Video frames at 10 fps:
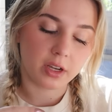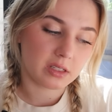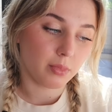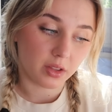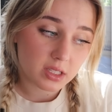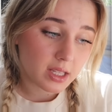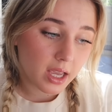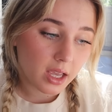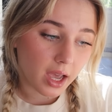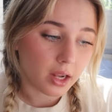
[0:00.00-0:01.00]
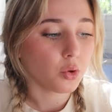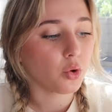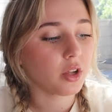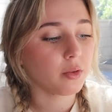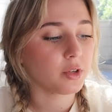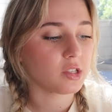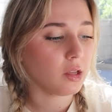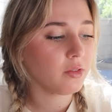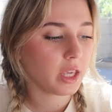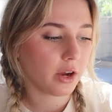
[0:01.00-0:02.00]
first Mother's Day and called her the most
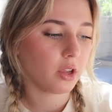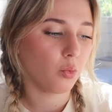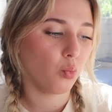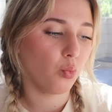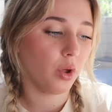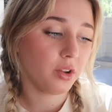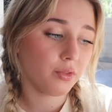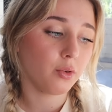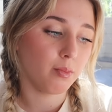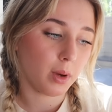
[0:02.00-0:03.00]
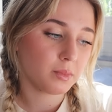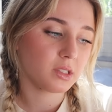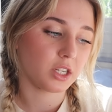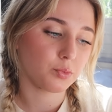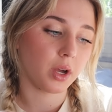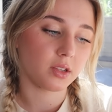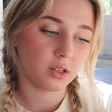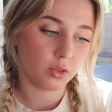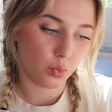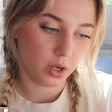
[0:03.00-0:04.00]
loving, caring and wonderful mum slash
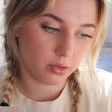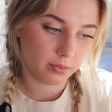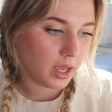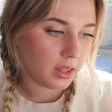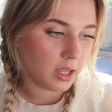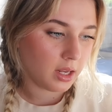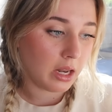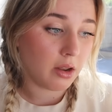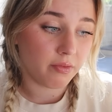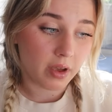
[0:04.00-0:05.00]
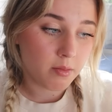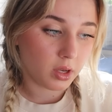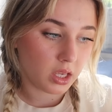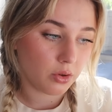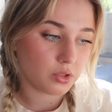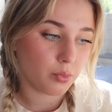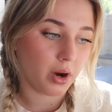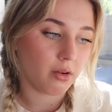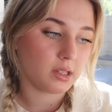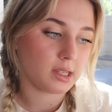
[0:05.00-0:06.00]
person in the world. And then in November, he also
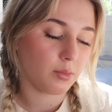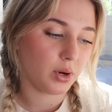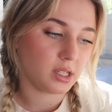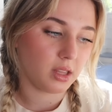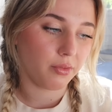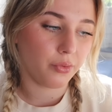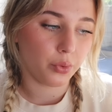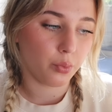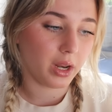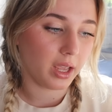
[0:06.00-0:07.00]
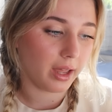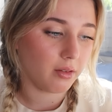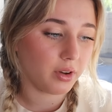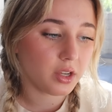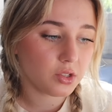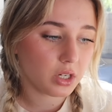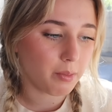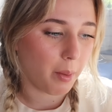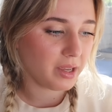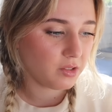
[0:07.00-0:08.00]
proudly celebrated their fourth wedding anniversary.
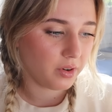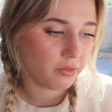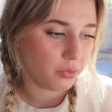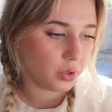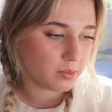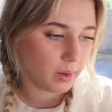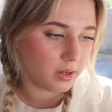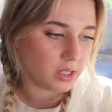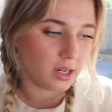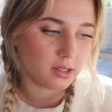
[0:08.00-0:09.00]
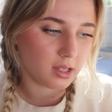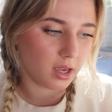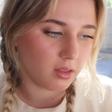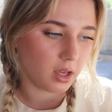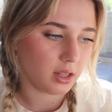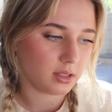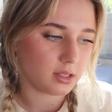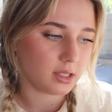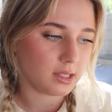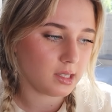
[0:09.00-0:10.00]
My best friend, four years married, ten years together, and this
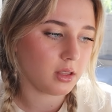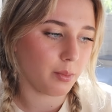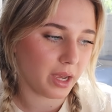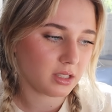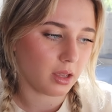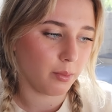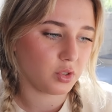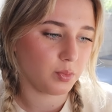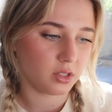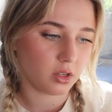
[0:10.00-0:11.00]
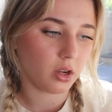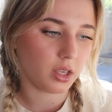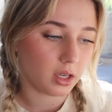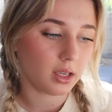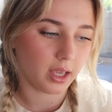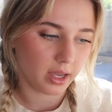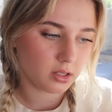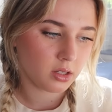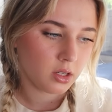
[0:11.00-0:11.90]
is easily the best and most bizarre year yet.